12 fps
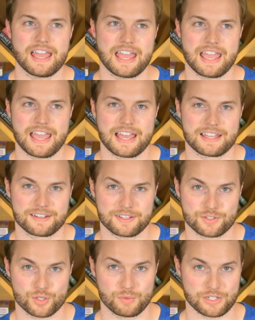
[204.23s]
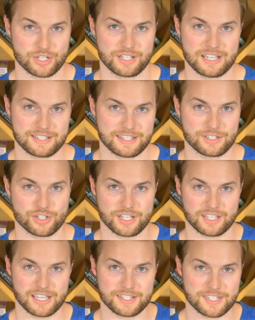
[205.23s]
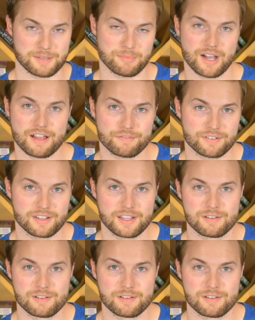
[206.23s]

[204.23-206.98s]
and so what she does is she cuts him off